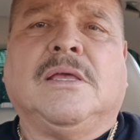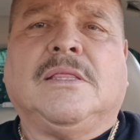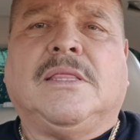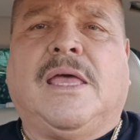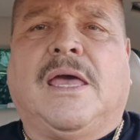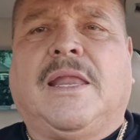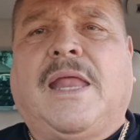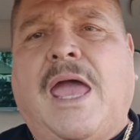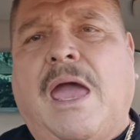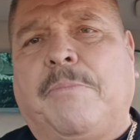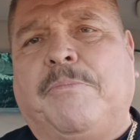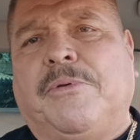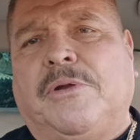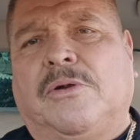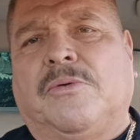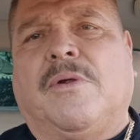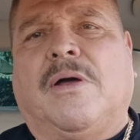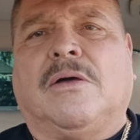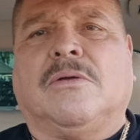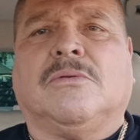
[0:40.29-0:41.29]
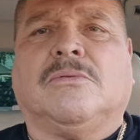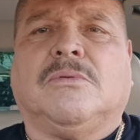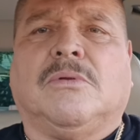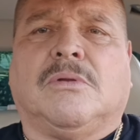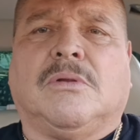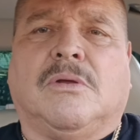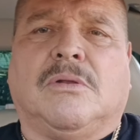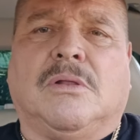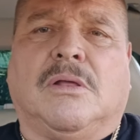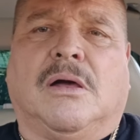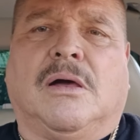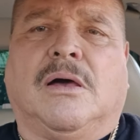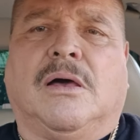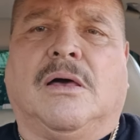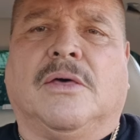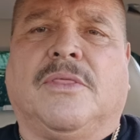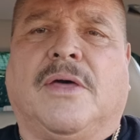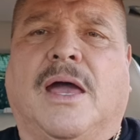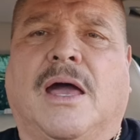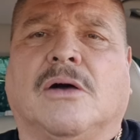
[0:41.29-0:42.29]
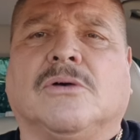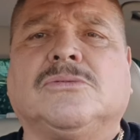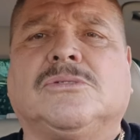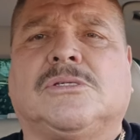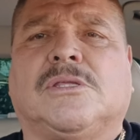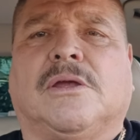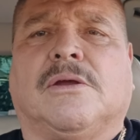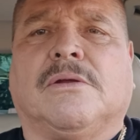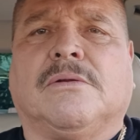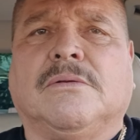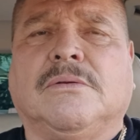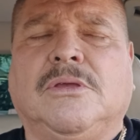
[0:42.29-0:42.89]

that happen around uh, the house there.